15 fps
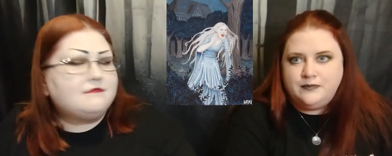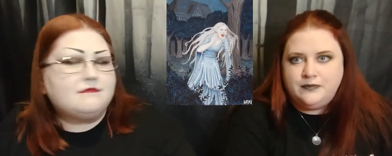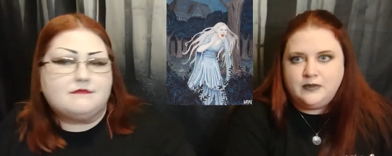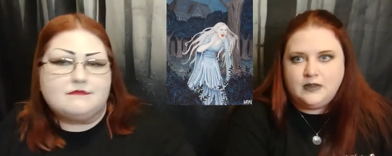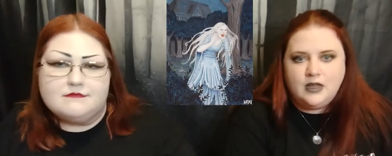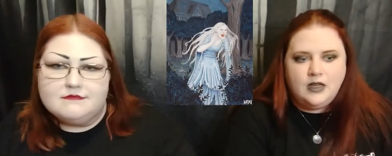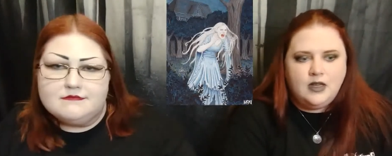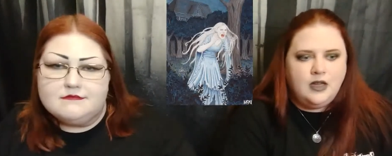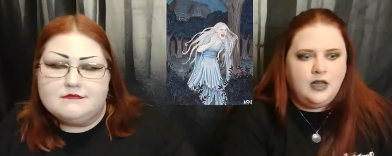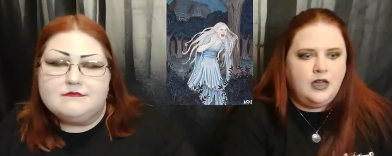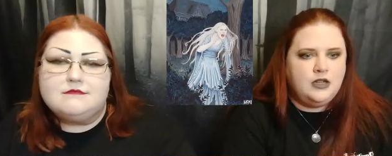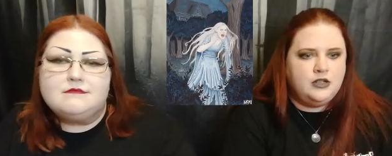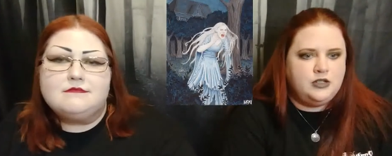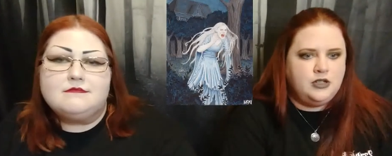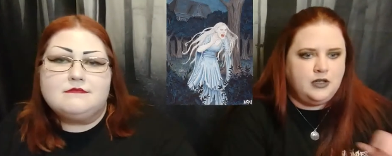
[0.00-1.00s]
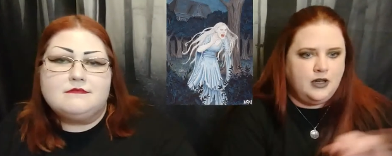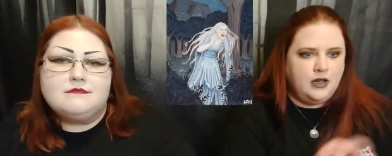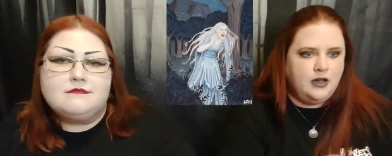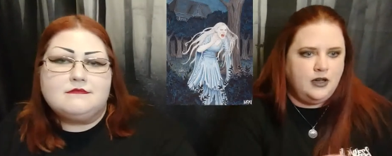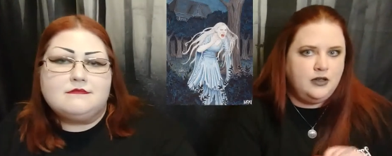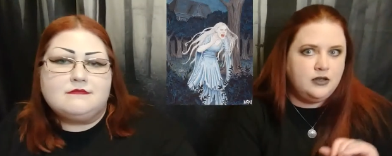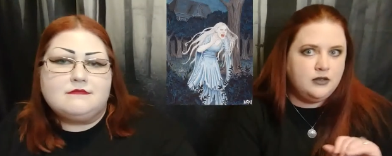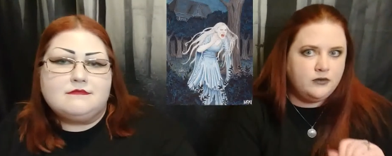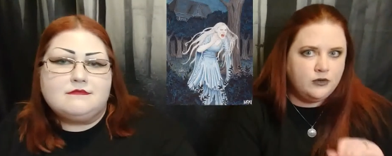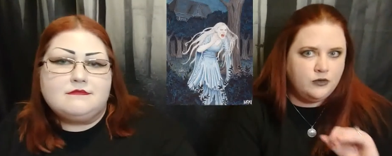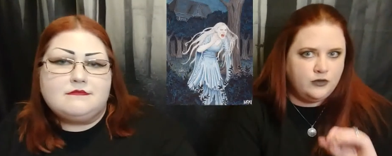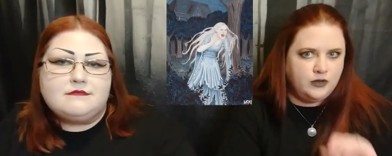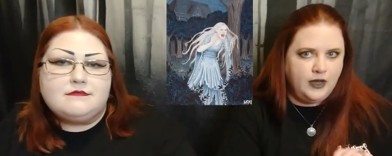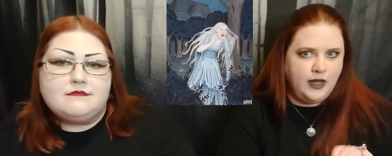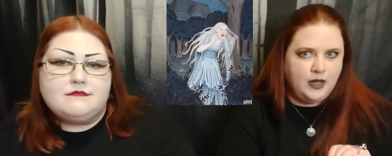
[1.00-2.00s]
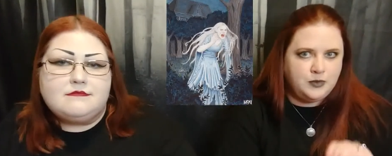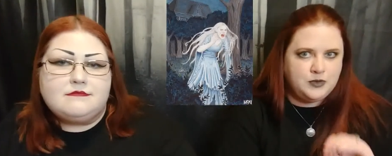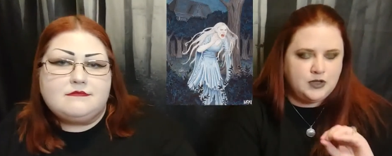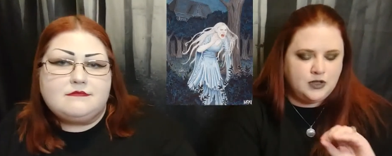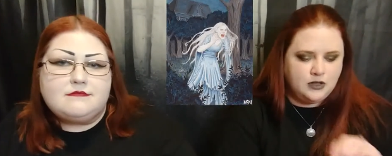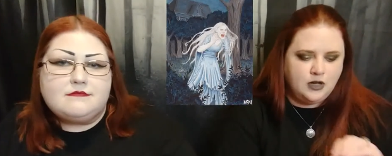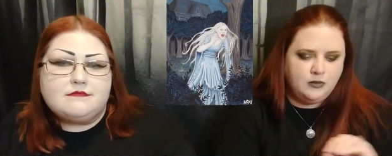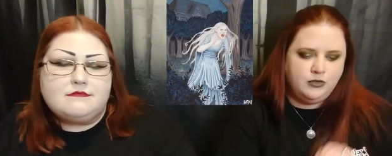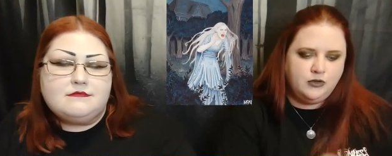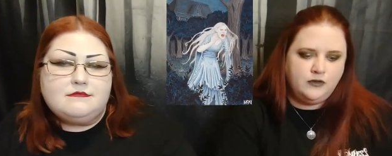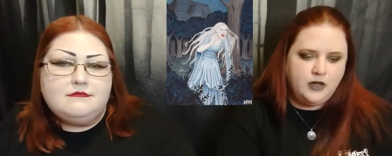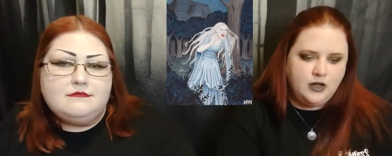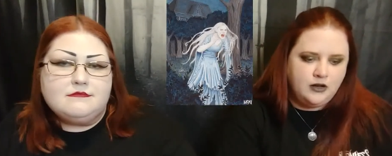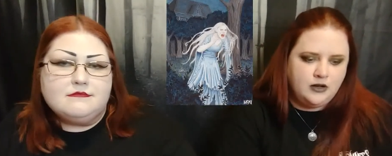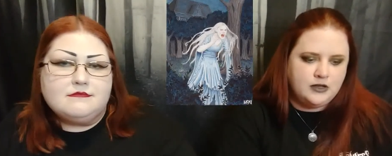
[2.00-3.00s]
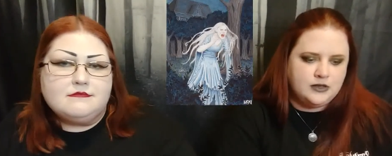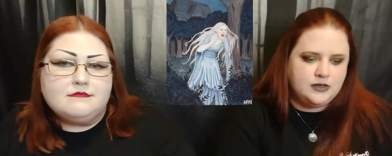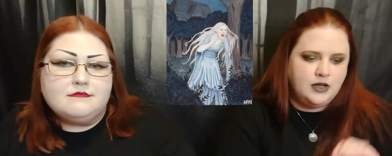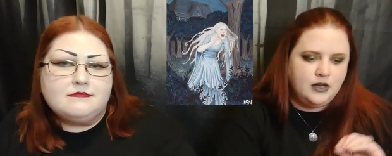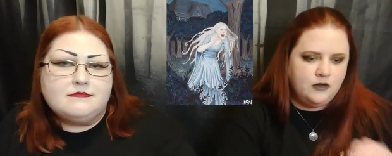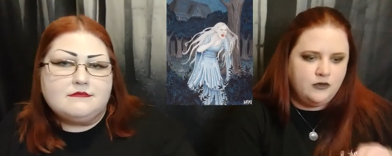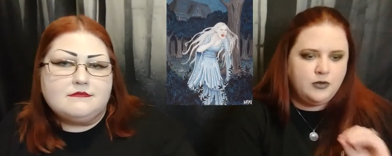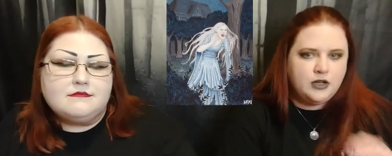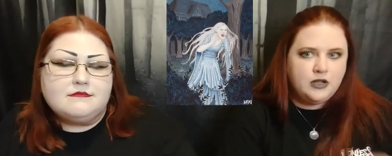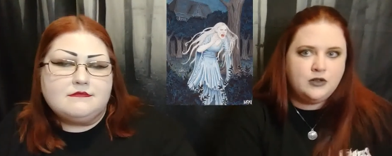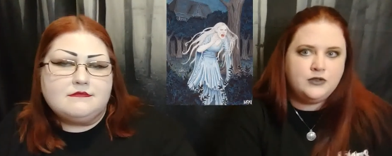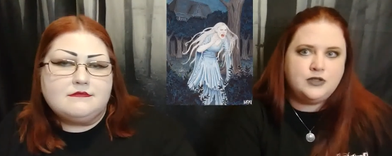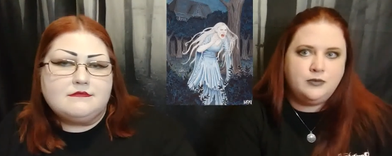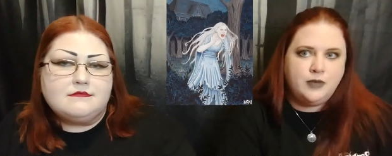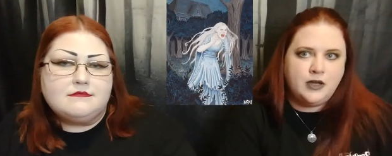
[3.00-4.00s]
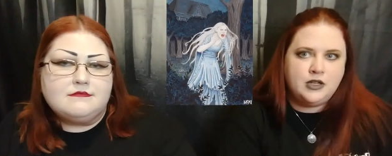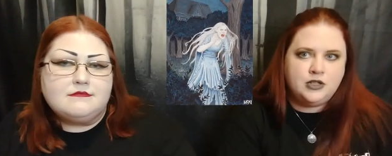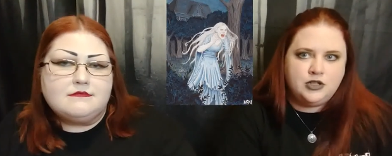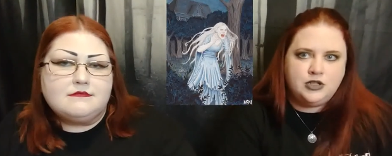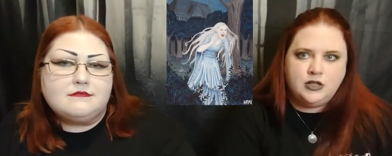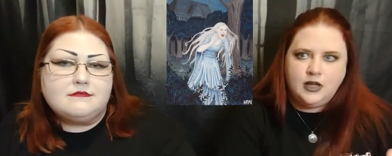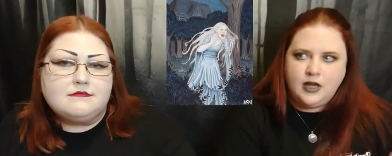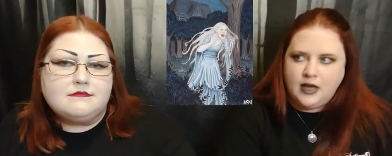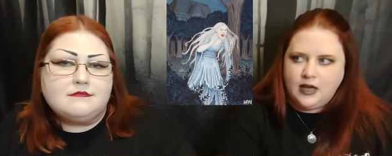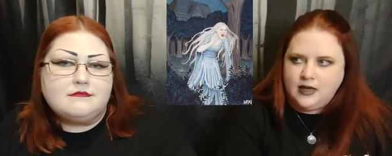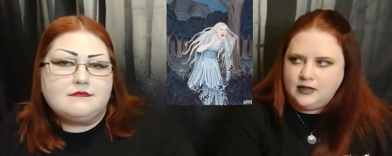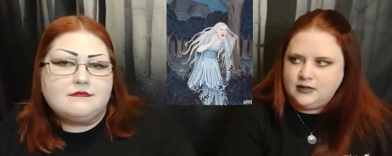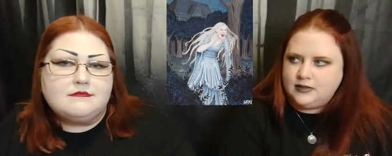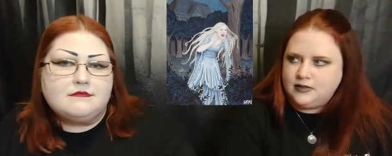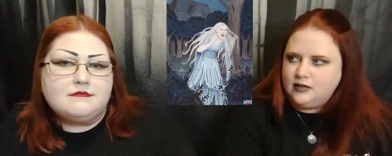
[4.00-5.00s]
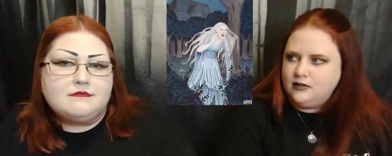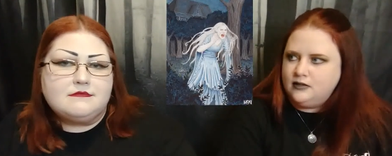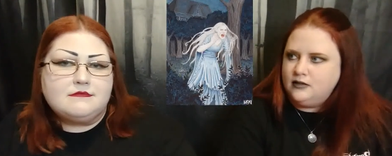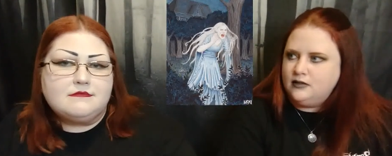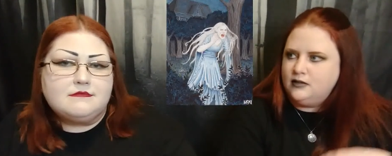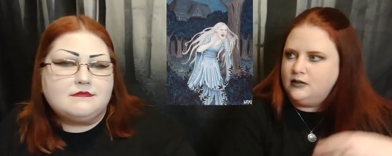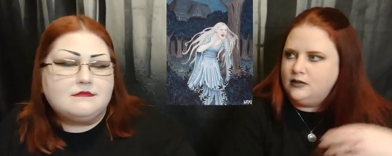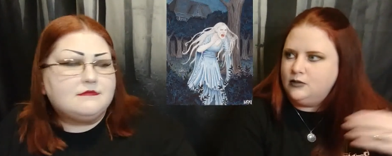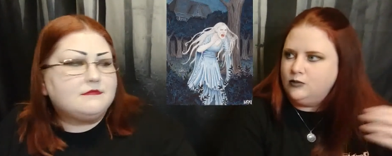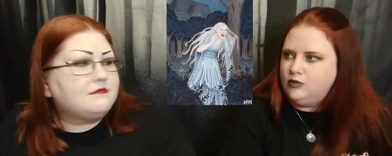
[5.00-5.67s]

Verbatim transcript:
Speaker 1: Mm-hmm. And she kind of overlaps in a couple of areas. Now, everybody knows the Banshee as the